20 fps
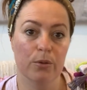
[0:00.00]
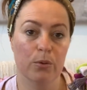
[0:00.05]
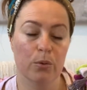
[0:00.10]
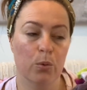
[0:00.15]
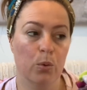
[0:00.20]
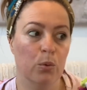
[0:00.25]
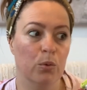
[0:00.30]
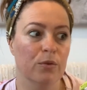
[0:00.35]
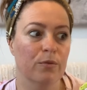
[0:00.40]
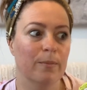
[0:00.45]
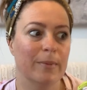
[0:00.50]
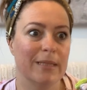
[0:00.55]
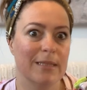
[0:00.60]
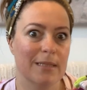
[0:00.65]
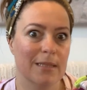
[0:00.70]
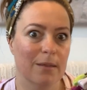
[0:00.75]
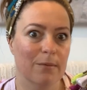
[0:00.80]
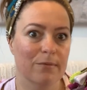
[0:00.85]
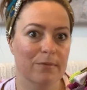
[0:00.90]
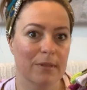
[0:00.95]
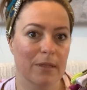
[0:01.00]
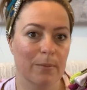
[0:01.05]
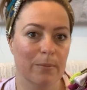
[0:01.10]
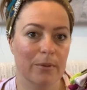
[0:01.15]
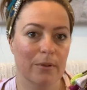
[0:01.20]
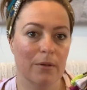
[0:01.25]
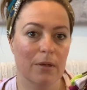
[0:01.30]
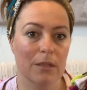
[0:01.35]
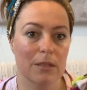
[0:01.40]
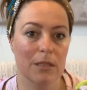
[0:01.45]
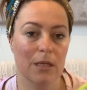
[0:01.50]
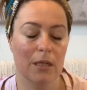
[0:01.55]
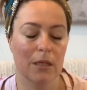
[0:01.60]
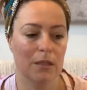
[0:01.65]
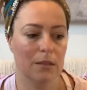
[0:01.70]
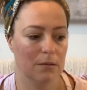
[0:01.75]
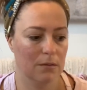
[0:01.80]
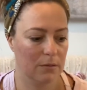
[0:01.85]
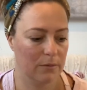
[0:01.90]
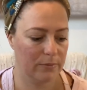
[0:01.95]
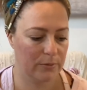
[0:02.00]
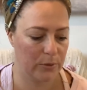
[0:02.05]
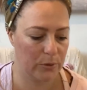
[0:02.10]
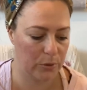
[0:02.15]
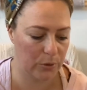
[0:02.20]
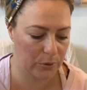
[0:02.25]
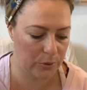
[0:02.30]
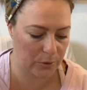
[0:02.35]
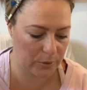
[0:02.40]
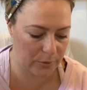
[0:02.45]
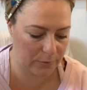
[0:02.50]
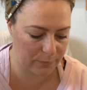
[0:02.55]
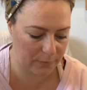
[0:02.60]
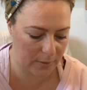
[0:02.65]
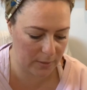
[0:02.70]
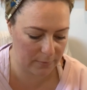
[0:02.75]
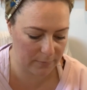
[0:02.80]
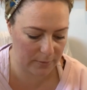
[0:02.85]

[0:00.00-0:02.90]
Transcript: all of them except for number 19 of the new 35.